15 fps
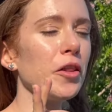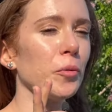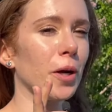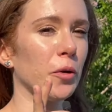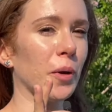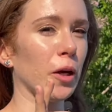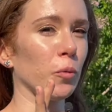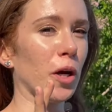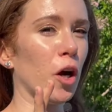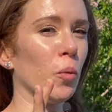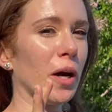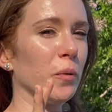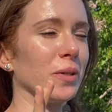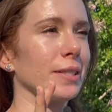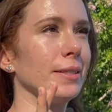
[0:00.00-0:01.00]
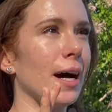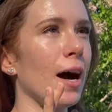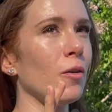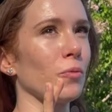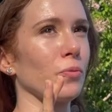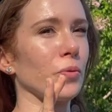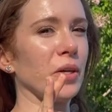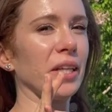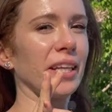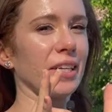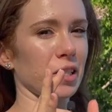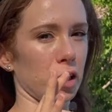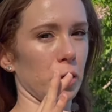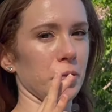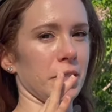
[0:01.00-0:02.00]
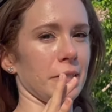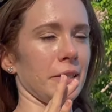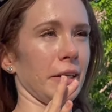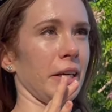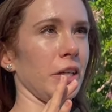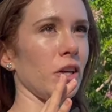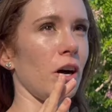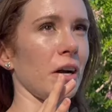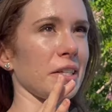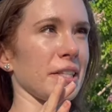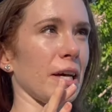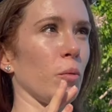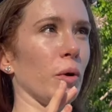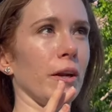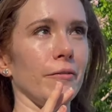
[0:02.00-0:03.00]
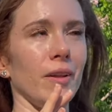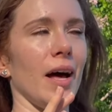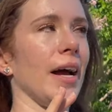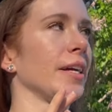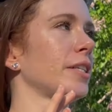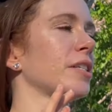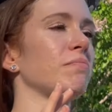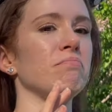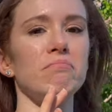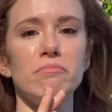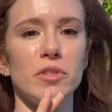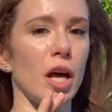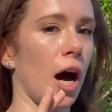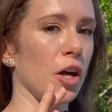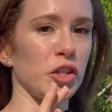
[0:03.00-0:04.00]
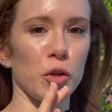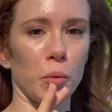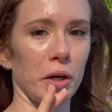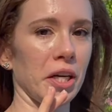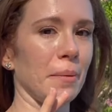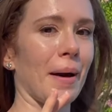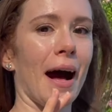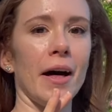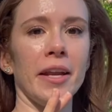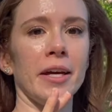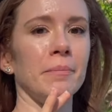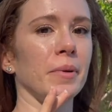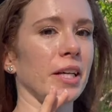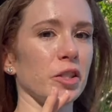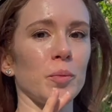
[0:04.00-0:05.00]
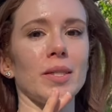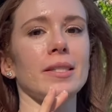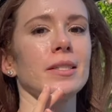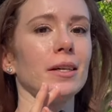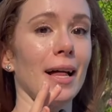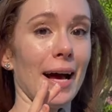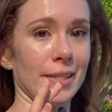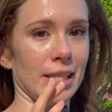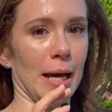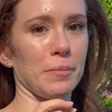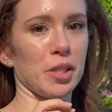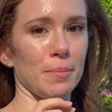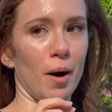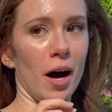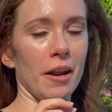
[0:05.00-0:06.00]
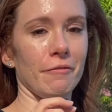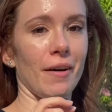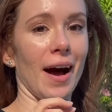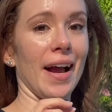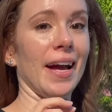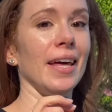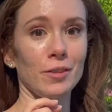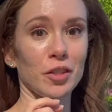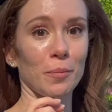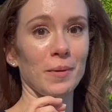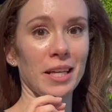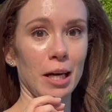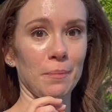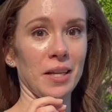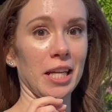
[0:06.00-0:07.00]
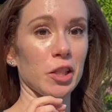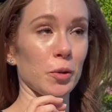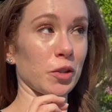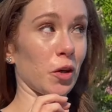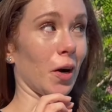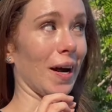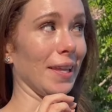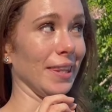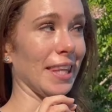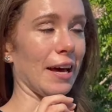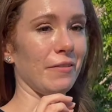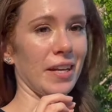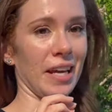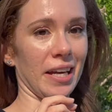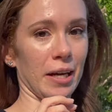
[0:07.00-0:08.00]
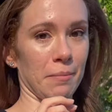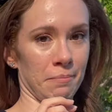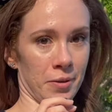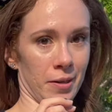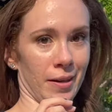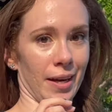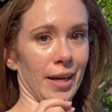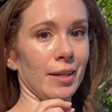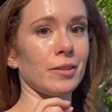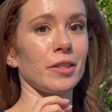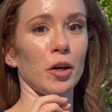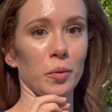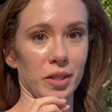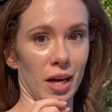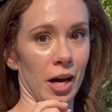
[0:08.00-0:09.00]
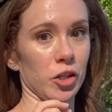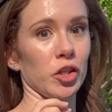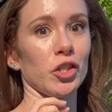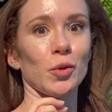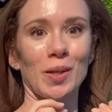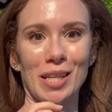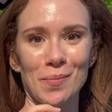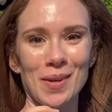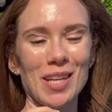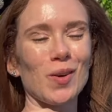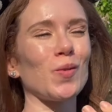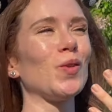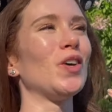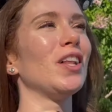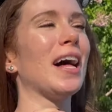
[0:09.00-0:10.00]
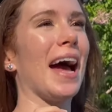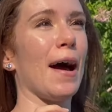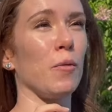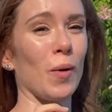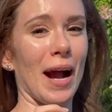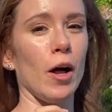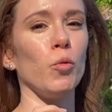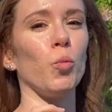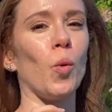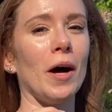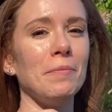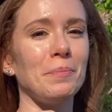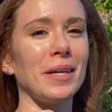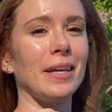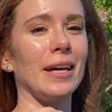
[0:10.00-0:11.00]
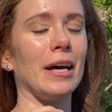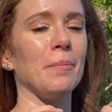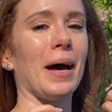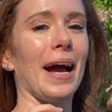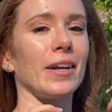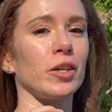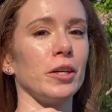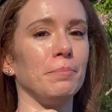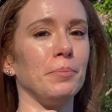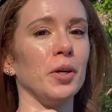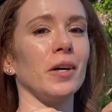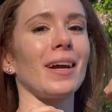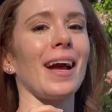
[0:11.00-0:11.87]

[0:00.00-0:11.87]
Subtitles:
the Runaway Railway was not really as close to Slinky Dog as I would have liked, not too worried about it because we still had time to modify it. So Mickey and Minnie's was our 11 a.m. booking. So with the 120-minute rule, around 1 p.m. I could book